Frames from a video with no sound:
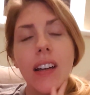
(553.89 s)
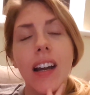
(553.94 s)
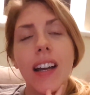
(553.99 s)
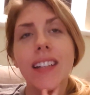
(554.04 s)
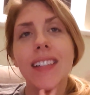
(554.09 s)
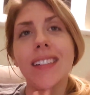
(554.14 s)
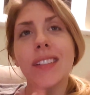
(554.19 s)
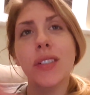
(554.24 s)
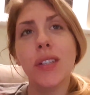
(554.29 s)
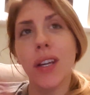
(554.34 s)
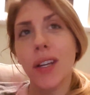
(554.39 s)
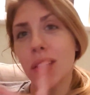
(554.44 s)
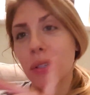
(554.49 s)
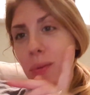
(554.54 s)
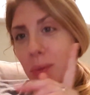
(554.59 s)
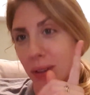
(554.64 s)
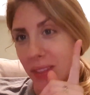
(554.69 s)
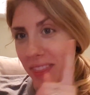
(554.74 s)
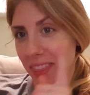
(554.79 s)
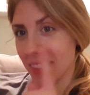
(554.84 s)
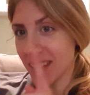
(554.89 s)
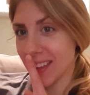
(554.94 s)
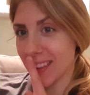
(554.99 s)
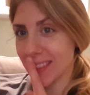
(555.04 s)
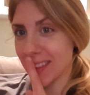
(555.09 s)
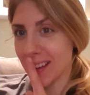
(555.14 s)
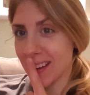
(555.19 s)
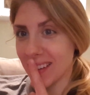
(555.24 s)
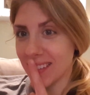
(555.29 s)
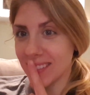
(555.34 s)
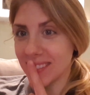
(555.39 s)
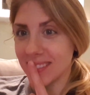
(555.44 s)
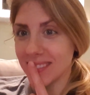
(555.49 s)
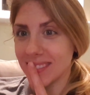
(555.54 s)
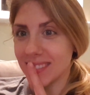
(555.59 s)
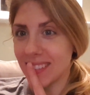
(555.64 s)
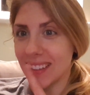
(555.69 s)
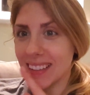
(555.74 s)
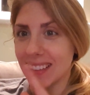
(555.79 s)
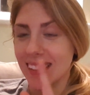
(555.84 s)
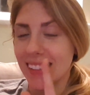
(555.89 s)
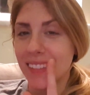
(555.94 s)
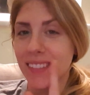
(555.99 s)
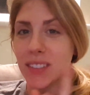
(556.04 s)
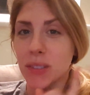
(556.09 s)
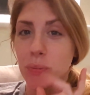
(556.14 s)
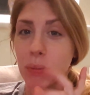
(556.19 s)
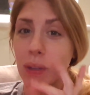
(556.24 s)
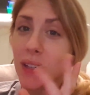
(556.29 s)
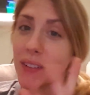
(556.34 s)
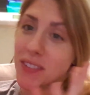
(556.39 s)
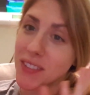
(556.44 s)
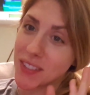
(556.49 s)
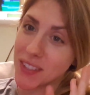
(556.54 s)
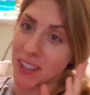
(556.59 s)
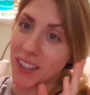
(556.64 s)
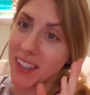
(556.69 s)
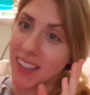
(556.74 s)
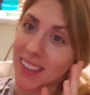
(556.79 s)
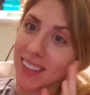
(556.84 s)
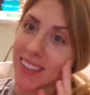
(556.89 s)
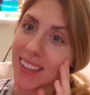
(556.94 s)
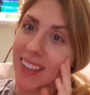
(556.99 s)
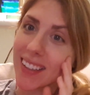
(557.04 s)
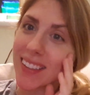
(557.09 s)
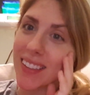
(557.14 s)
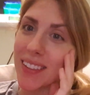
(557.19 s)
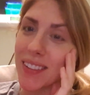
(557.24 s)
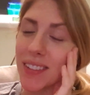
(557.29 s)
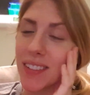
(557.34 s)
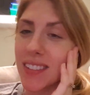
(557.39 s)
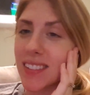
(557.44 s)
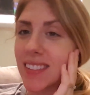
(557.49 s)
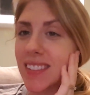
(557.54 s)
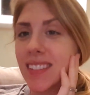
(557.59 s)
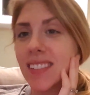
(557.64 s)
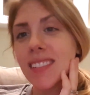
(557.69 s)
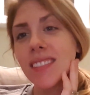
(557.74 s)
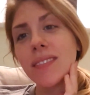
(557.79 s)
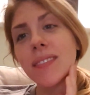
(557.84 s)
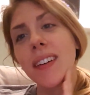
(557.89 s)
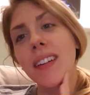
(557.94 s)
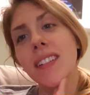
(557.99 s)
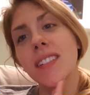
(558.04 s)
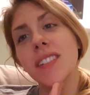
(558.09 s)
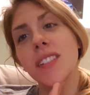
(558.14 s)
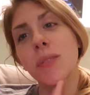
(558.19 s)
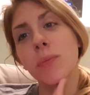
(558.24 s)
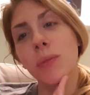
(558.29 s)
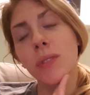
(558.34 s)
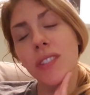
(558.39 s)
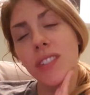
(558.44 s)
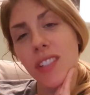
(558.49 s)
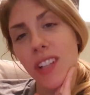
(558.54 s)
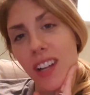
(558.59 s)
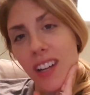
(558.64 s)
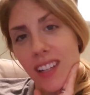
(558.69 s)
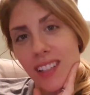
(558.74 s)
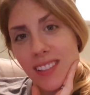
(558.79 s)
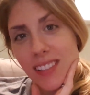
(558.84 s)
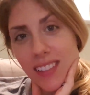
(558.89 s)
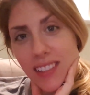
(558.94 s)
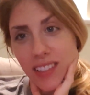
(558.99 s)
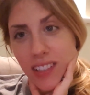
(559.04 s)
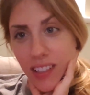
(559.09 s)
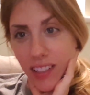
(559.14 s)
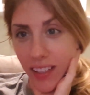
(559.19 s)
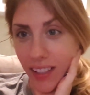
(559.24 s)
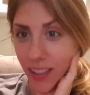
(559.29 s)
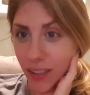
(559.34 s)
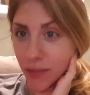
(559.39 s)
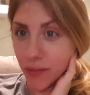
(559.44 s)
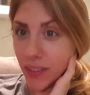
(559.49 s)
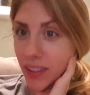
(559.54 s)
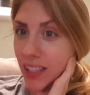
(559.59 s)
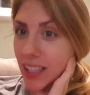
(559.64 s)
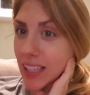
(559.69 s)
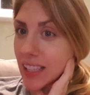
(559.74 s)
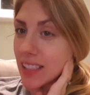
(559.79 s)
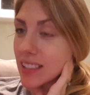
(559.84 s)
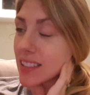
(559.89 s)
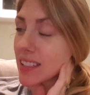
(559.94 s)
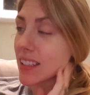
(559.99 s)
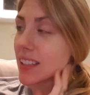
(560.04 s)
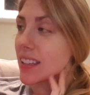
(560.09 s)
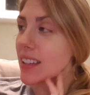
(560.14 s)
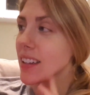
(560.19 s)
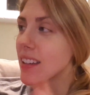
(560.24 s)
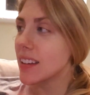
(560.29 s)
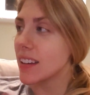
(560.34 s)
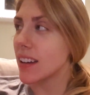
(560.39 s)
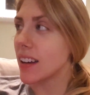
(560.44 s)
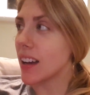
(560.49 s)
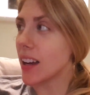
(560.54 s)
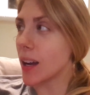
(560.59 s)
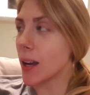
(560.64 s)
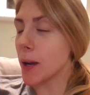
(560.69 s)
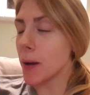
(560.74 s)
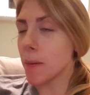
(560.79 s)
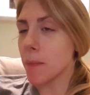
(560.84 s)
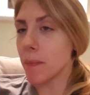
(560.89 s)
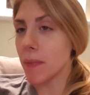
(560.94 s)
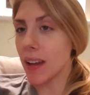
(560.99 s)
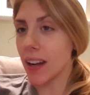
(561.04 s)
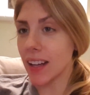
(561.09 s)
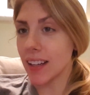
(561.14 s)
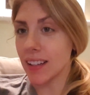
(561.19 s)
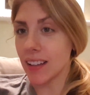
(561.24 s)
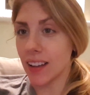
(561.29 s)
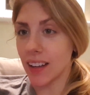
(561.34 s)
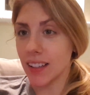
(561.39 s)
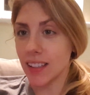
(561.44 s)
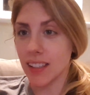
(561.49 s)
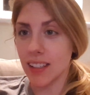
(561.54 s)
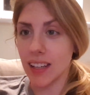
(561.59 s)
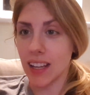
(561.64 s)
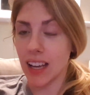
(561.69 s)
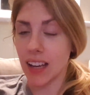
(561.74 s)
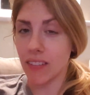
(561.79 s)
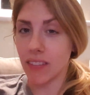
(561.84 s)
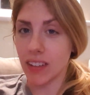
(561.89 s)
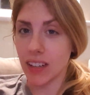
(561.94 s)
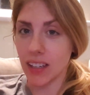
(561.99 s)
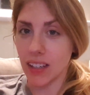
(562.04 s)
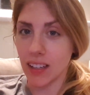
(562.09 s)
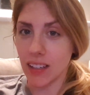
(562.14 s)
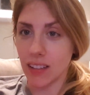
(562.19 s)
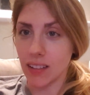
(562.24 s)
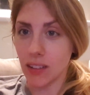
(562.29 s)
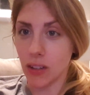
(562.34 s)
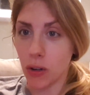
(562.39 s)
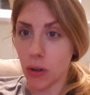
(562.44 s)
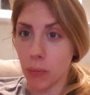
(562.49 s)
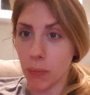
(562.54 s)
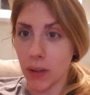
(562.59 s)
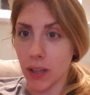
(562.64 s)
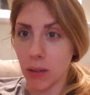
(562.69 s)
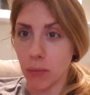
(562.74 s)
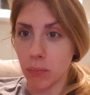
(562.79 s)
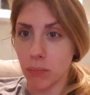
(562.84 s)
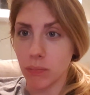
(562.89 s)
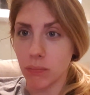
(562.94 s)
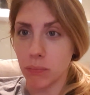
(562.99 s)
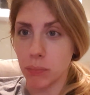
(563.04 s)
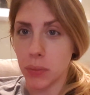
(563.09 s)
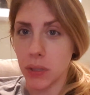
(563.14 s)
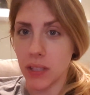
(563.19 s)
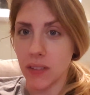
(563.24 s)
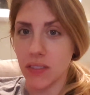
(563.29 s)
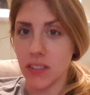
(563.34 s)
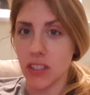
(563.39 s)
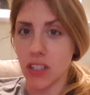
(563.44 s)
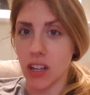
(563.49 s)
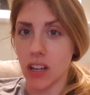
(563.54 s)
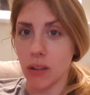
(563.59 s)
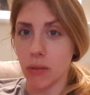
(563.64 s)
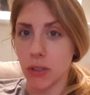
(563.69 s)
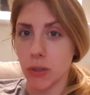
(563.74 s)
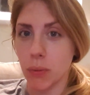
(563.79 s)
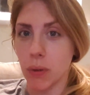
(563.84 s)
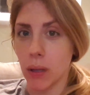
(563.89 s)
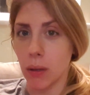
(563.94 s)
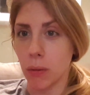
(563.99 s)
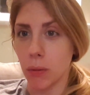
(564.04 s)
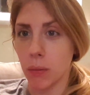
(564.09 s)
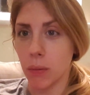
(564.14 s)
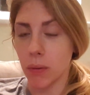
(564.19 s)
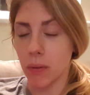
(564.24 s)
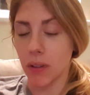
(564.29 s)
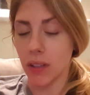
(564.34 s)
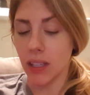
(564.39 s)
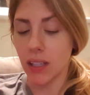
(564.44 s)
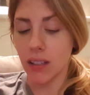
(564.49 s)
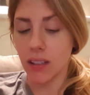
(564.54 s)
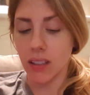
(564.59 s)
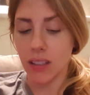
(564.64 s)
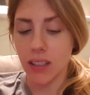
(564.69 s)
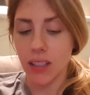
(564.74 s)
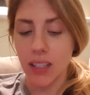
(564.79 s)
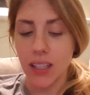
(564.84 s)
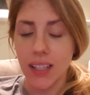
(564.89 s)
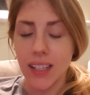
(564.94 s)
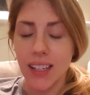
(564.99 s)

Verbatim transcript: I did change one thing though. I didn't use beef stock. I used vegetable stock, so that's all I could find. Um, and I, I didn't have any homemade beef stock, which probably would have been really good.